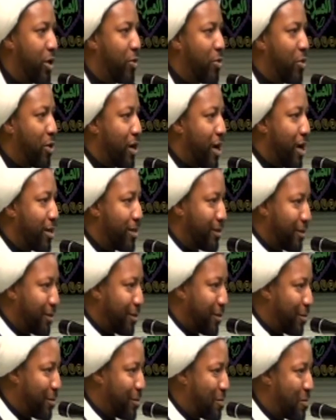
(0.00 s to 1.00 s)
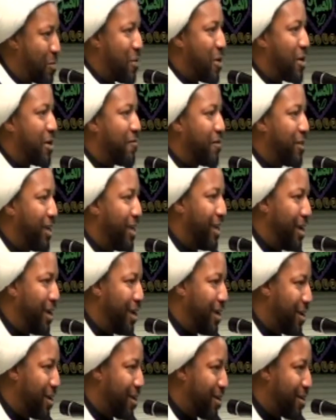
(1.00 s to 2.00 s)
Though they were not one of
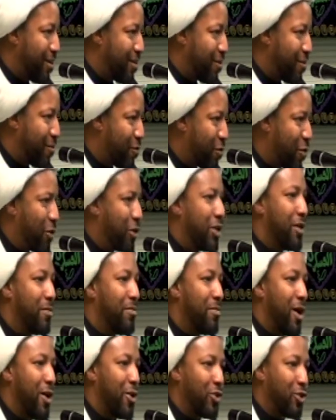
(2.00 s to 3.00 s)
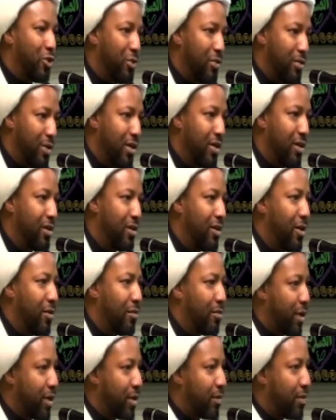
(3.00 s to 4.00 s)
the 14
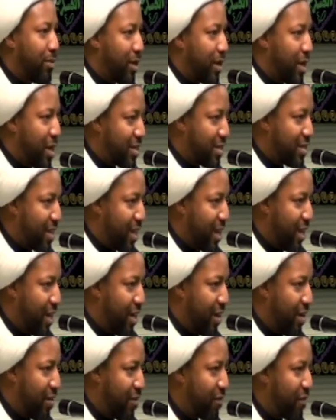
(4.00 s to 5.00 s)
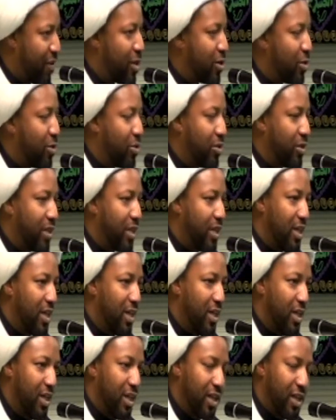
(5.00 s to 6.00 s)
Ma'asumin, but because they followed
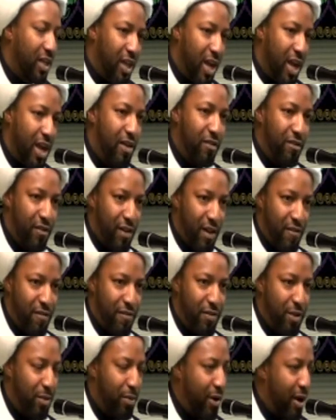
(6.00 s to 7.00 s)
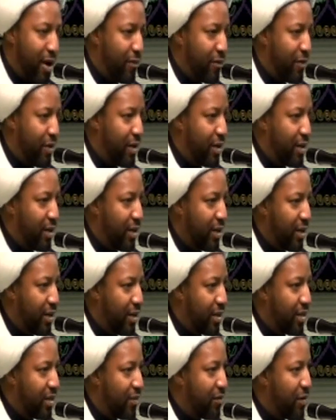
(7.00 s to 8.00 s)
the life of the Prophet,
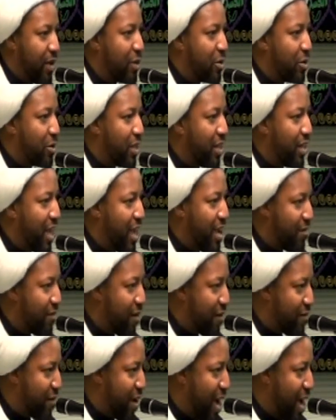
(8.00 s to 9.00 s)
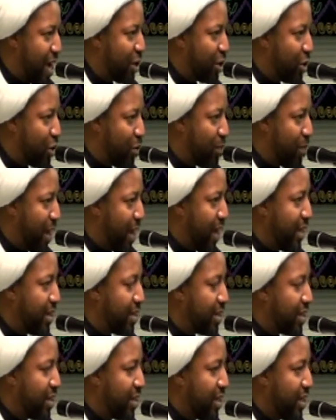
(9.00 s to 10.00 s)
followed the life of Ahlul
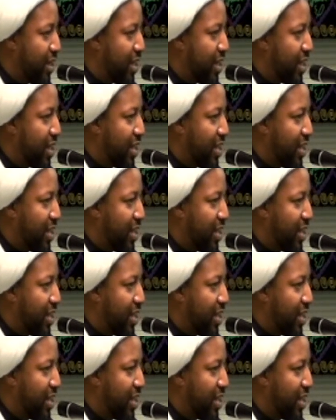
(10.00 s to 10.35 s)
Bayt,